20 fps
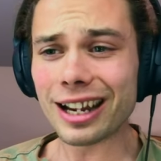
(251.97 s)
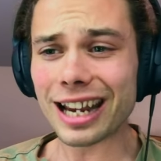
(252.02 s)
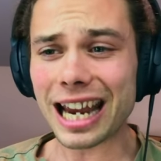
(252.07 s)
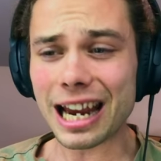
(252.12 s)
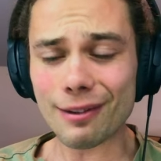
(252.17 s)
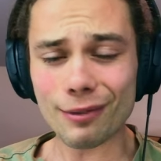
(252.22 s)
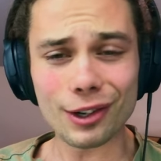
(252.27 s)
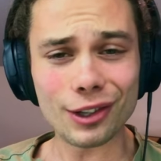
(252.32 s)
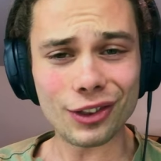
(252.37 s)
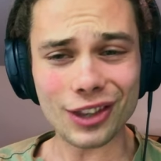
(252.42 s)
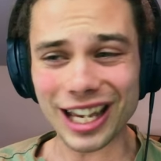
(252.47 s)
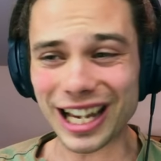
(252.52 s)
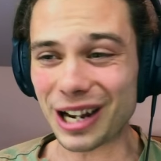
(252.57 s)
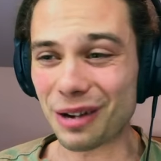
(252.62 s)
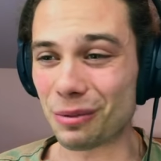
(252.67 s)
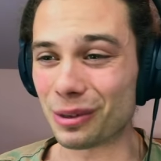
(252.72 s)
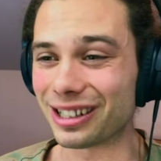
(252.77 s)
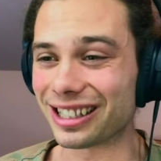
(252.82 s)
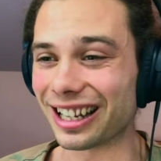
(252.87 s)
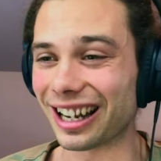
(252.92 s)

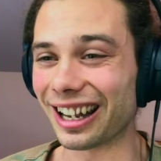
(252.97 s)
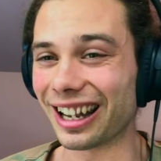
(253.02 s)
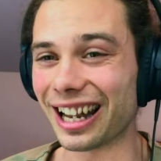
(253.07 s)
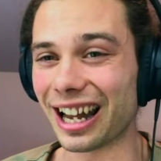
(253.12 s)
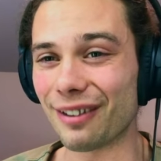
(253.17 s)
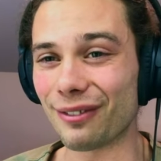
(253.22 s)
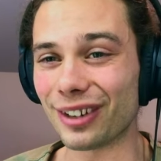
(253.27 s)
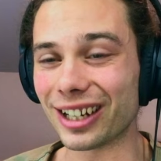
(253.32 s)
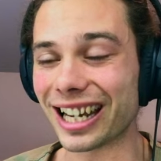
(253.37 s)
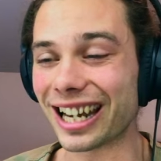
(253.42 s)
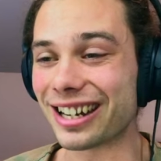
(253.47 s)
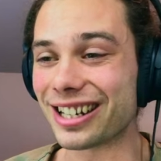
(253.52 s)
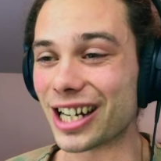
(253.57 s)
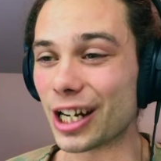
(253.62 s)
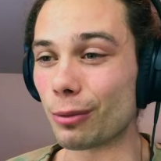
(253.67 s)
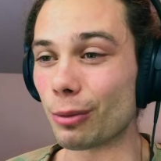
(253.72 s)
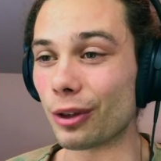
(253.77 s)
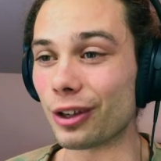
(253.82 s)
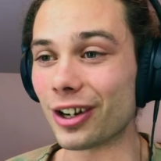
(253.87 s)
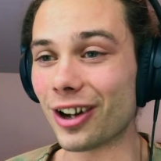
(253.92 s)
Everything was lovely and
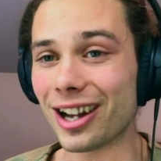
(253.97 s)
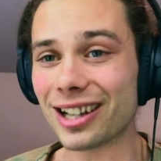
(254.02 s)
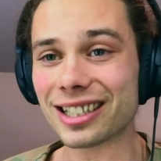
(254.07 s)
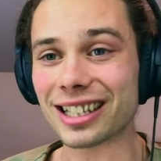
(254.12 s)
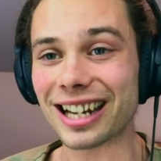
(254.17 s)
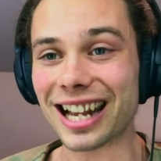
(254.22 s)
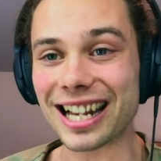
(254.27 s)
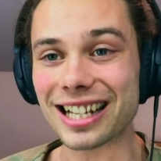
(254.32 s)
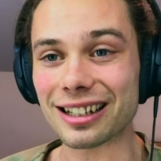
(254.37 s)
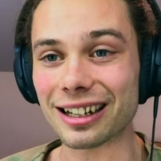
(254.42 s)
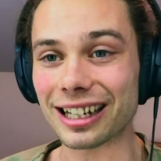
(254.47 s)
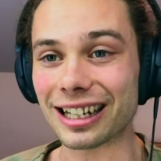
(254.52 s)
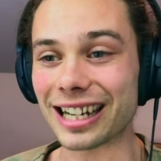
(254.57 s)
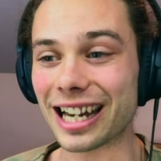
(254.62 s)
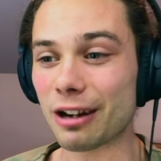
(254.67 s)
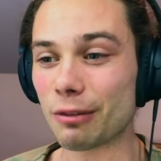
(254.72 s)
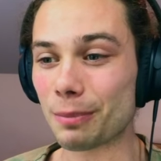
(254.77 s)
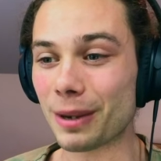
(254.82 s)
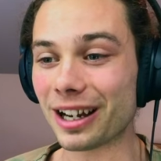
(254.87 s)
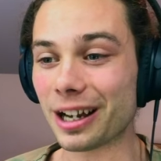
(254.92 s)
dealt with nice and easily. And
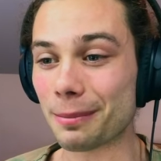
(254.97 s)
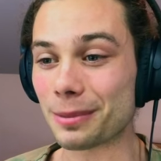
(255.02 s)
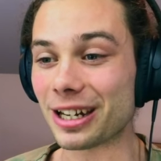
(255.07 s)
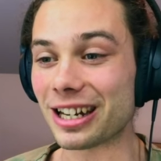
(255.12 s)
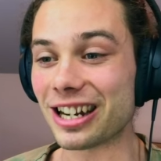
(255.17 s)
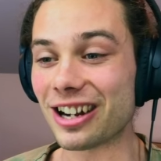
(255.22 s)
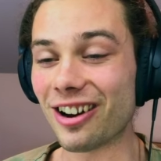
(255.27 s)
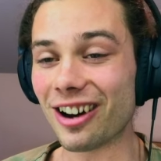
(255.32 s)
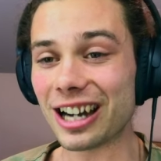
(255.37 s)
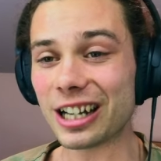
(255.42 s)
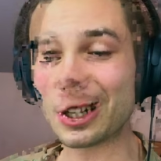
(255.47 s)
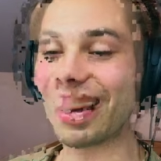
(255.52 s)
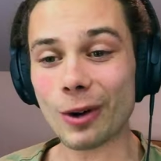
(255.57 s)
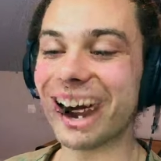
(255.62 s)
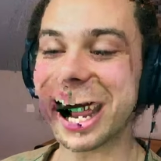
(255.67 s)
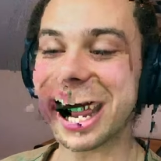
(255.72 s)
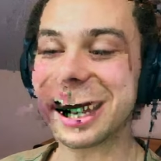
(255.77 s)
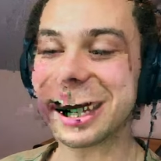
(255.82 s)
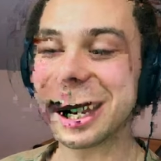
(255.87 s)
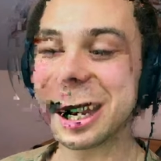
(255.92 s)
now back up to 9
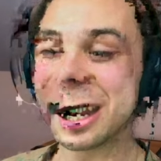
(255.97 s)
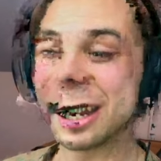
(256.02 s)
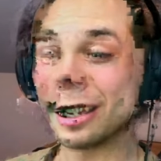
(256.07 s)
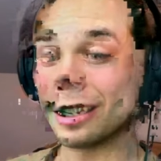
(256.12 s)
grand.